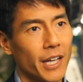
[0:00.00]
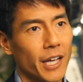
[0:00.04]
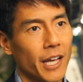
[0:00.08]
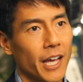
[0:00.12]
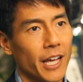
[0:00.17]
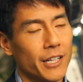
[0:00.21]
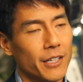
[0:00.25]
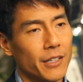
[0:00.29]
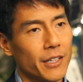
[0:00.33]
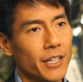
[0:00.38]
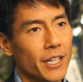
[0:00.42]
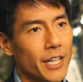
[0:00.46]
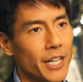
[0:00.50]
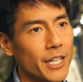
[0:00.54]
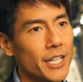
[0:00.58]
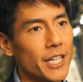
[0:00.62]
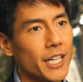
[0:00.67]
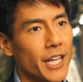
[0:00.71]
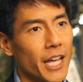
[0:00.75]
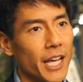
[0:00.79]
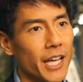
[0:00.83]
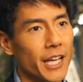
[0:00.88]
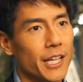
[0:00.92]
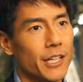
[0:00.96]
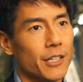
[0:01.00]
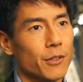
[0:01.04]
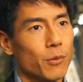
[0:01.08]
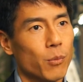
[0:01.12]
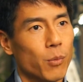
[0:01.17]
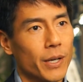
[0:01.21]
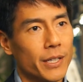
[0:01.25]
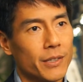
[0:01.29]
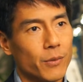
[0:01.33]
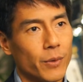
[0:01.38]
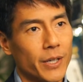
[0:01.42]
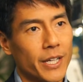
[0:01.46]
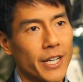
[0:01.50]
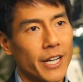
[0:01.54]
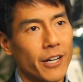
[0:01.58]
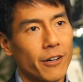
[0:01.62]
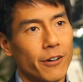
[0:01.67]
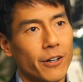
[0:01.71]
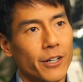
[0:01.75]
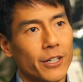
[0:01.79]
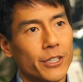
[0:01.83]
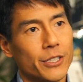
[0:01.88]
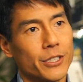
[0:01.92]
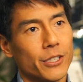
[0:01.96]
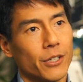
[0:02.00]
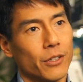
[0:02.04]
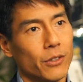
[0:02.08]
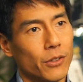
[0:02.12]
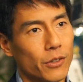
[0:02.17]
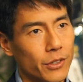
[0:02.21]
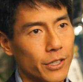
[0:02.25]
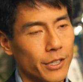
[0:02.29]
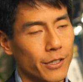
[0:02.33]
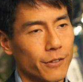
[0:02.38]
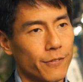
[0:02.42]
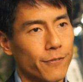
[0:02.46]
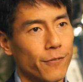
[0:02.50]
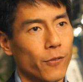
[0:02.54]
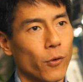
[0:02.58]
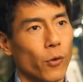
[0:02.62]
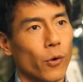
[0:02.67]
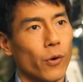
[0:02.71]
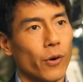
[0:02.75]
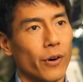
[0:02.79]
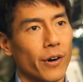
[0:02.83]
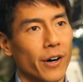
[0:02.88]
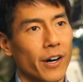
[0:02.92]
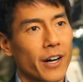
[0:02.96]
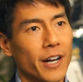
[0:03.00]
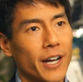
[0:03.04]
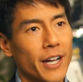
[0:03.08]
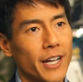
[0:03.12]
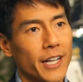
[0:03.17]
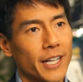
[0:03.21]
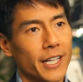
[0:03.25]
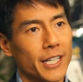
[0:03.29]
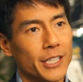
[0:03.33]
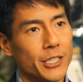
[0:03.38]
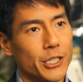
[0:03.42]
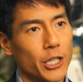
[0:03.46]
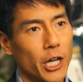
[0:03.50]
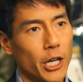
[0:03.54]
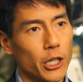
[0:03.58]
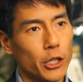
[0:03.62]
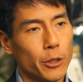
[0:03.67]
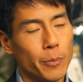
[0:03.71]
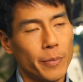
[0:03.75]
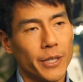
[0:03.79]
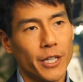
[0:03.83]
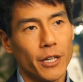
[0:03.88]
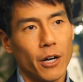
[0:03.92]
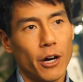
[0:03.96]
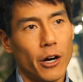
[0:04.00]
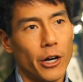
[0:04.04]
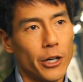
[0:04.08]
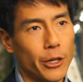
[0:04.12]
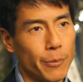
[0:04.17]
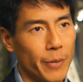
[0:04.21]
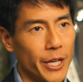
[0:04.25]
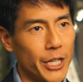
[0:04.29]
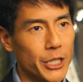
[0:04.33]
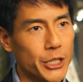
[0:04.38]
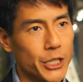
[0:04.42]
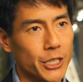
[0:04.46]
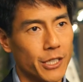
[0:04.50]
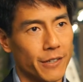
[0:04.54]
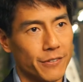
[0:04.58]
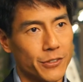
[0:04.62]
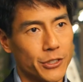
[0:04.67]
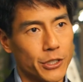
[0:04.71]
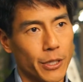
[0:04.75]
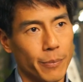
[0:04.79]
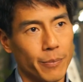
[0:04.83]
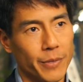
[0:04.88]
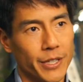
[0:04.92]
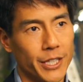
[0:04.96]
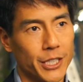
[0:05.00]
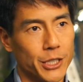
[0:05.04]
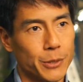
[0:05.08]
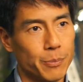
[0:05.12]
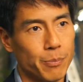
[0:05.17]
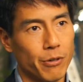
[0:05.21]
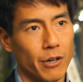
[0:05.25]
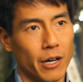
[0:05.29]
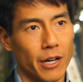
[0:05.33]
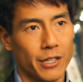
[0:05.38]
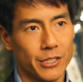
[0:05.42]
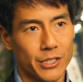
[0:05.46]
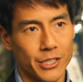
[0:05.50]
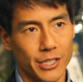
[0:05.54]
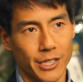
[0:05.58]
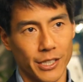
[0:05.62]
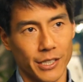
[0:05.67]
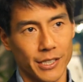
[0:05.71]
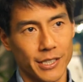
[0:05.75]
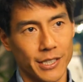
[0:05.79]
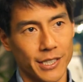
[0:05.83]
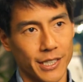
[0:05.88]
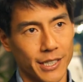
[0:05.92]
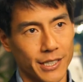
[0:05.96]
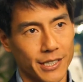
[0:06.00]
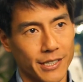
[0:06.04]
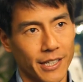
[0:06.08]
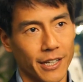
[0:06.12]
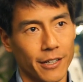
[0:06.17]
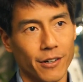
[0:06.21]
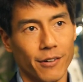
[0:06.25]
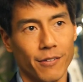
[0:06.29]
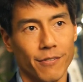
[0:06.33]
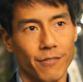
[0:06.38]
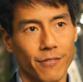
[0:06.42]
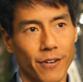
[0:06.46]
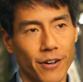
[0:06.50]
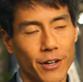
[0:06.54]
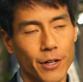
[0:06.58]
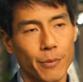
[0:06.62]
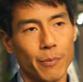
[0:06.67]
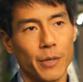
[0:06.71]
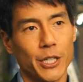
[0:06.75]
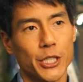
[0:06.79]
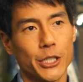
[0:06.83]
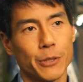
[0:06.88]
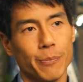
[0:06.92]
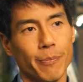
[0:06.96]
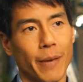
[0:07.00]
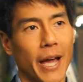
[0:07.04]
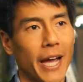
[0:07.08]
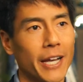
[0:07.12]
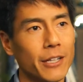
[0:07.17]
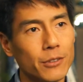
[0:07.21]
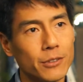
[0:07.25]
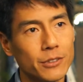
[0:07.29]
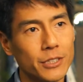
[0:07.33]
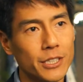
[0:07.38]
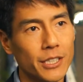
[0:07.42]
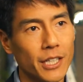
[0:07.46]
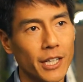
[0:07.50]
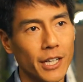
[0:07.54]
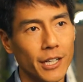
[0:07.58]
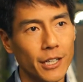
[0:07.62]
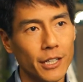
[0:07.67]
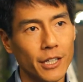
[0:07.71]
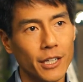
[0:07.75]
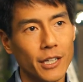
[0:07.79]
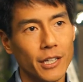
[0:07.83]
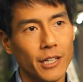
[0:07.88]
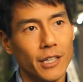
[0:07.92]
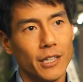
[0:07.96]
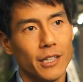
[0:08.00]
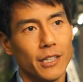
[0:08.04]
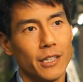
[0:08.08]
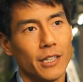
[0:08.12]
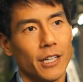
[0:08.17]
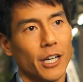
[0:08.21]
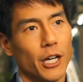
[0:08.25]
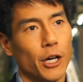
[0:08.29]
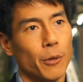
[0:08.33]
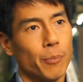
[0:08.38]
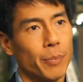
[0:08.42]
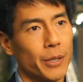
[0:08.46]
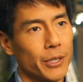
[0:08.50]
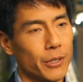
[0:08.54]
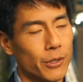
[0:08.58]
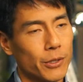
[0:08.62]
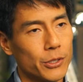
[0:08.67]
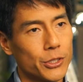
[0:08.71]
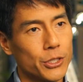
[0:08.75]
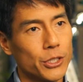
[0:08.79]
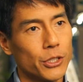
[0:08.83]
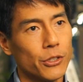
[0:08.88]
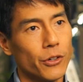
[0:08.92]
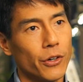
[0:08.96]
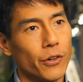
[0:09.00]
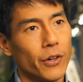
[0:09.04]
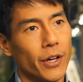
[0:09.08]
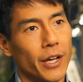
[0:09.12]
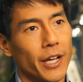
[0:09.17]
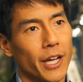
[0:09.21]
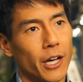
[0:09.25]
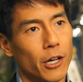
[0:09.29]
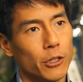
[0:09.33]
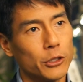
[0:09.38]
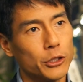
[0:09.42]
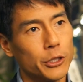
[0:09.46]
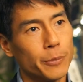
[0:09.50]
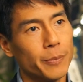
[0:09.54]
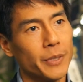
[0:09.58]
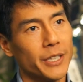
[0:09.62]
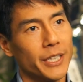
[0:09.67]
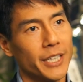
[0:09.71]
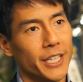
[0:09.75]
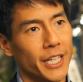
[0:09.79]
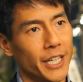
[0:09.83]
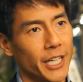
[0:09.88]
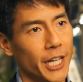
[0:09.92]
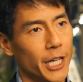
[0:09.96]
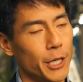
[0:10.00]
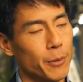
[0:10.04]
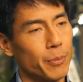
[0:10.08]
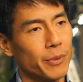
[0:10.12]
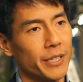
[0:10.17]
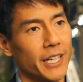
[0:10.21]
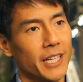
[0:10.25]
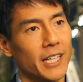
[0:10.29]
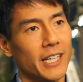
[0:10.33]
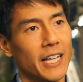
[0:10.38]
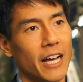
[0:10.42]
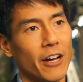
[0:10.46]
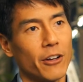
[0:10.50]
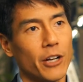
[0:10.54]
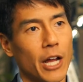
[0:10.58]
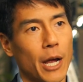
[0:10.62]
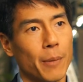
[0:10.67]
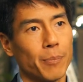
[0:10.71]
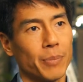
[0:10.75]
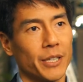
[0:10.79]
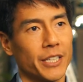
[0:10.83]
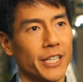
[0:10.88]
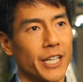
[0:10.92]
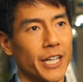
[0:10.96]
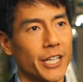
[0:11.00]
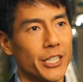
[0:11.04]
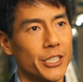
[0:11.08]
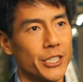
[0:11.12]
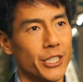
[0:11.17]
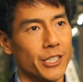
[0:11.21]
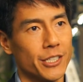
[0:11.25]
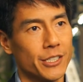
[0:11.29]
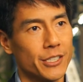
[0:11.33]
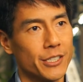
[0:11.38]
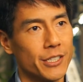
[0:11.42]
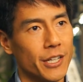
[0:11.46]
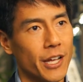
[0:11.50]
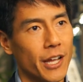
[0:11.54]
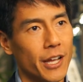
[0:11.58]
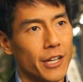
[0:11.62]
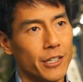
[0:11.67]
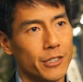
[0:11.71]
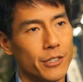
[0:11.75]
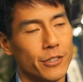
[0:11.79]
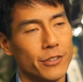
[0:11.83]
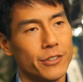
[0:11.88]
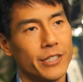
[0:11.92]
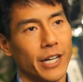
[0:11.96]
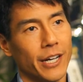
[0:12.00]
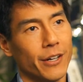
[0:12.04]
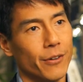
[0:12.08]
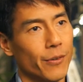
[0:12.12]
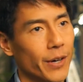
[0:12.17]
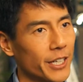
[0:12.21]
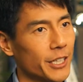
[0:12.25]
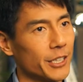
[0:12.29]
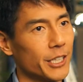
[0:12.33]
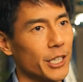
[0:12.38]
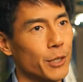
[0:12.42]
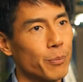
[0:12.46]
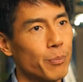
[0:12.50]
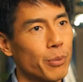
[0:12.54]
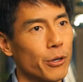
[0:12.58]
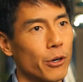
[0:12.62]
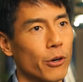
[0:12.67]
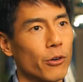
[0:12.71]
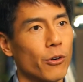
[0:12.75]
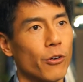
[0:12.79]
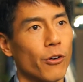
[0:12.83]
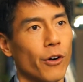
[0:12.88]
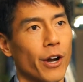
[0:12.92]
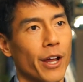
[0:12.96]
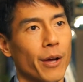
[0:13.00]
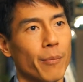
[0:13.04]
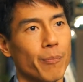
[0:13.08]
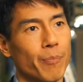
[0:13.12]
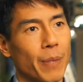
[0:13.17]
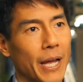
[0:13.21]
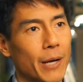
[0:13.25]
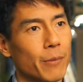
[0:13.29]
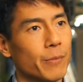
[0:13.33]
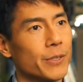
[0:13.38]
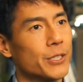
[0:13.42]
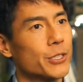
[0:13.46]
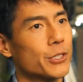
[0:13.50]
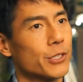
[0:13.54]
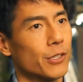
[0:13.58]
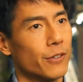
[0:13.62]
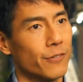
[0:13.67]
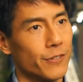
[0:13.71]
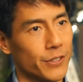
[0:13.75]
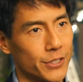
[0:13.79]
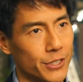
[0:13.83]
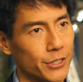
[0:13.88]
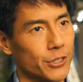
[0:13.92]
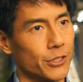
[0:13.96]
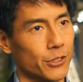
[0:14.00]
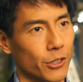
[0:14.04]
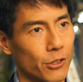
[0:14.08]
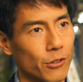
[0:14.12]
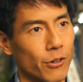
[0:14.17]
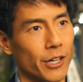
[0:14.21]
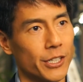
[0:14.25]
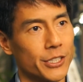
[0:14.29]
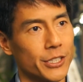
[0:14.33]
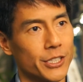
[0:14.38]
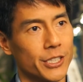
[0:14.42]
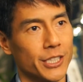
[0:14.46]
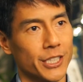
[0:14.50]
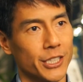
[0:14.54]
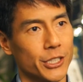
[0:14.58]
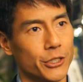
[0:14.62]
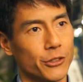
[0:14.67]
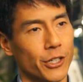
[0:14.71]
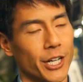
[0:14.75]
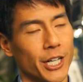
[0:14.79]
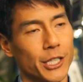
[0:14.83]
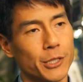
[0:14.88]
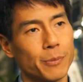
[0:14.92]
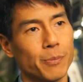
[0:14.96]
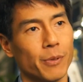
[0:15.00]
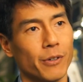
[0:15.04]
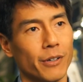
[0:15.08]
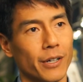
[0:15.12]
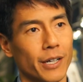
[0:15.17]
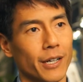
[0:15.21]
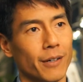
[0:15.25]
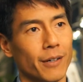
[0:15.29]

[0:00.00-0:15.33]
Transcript: And in the end, what carriers are looking for is not only the automation of some of these processes that are very much manual today, but also ultimately enabling cloud applications to directly program bandwidth services across these transport